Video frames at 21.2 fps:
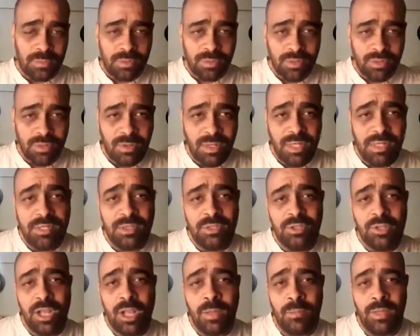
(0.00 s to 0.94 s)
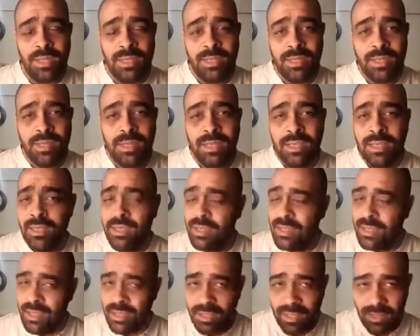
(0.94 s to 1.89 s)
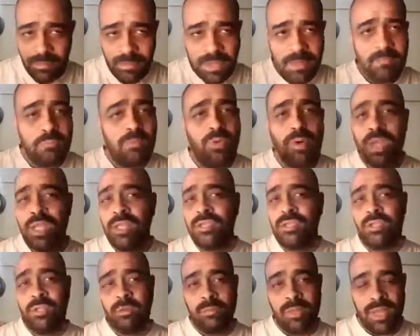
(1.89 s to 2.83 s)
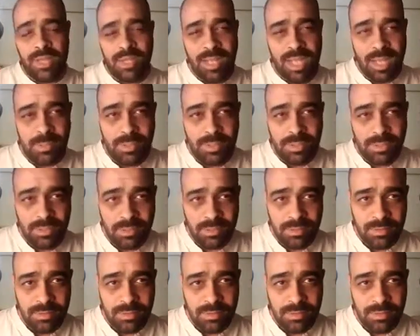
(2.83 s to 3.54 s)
So ladies and gentlemen, embrace your bad habits.